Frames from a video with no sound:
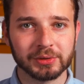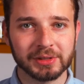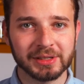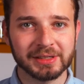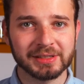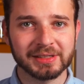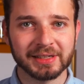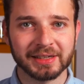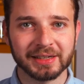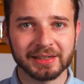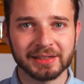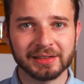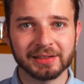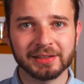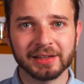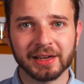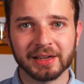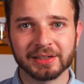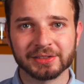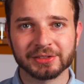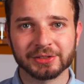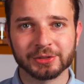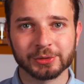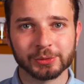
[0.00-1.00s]
detail
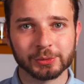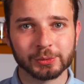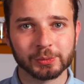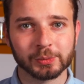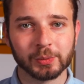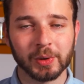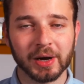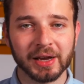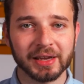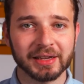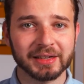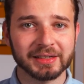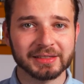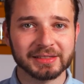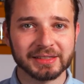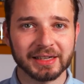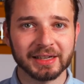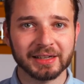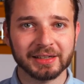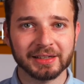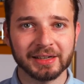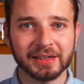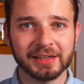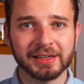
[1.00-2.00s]
as to why
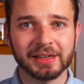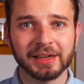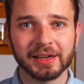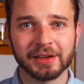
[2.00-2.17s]
exactly